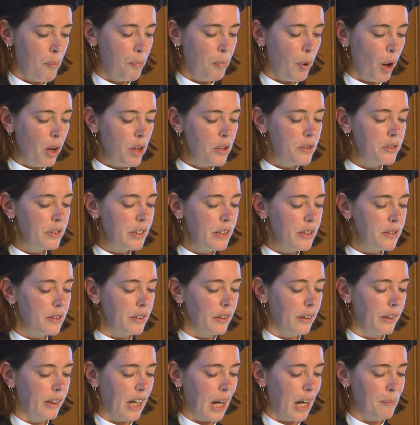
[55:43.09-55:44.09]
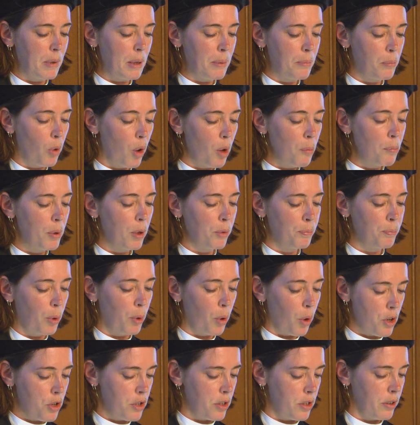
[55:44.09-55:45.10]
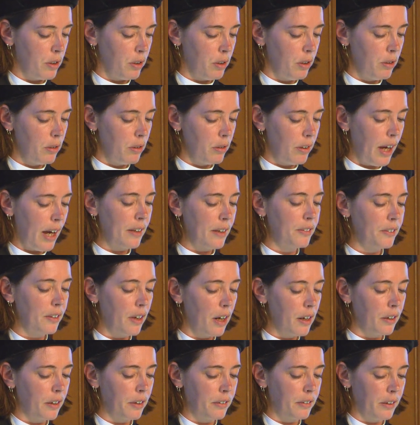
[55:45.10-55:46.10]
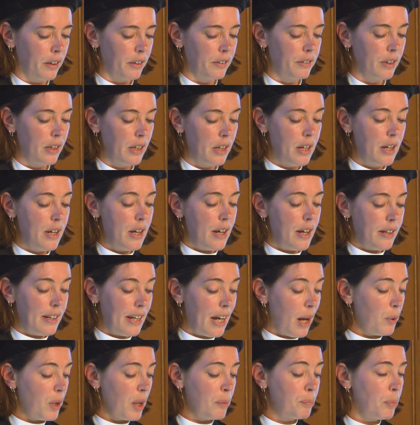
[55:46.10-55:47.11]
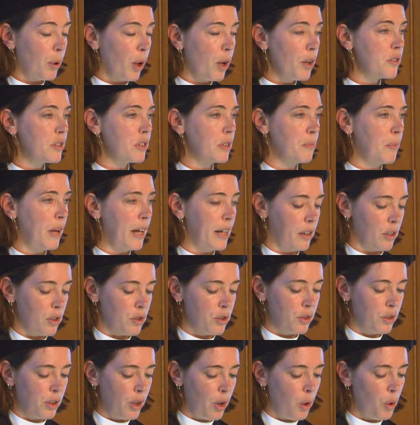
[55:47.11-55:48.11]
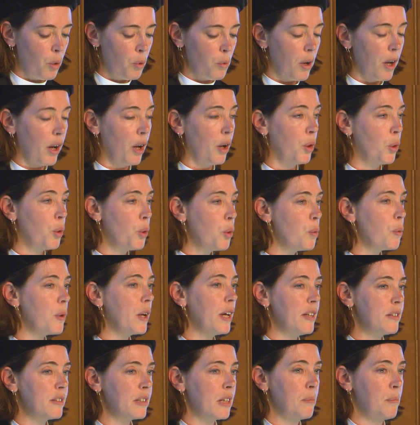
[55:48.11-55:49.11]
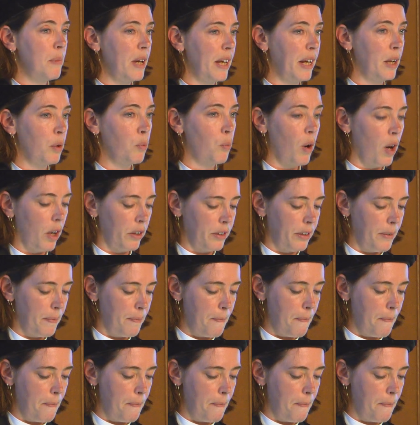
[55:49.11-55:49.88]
Policies can be more proportional and targeted Now that policymakers know who is emitting what,